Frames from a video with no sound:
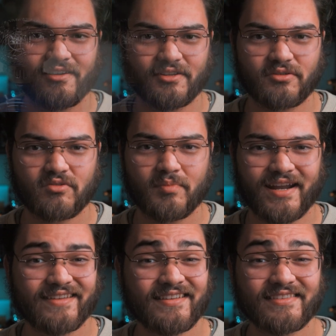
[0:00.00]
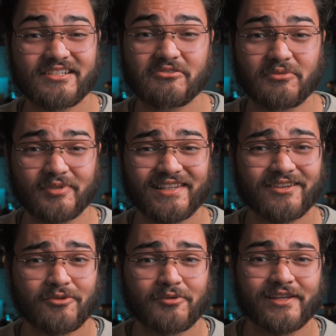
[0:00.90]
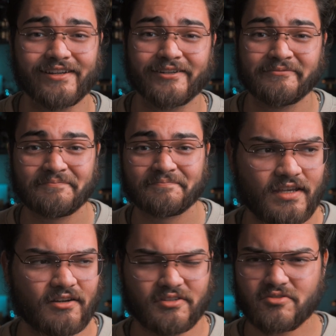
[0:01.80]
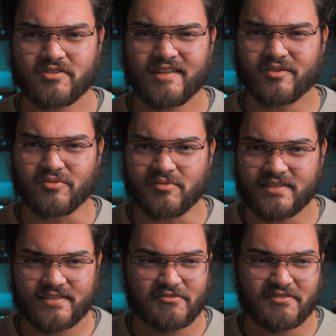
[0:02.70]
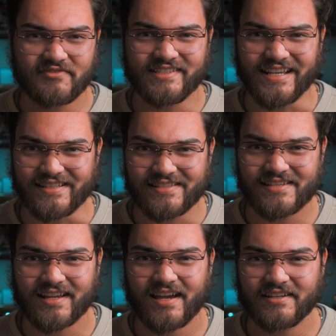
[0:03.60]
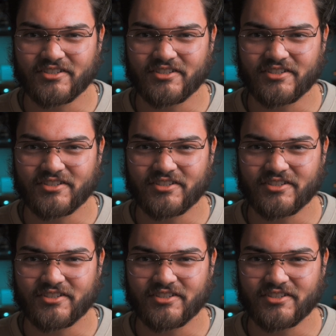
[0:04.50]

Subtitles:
on oud, but I think they do it really cool here. You know, usually oud is sort of dense and kind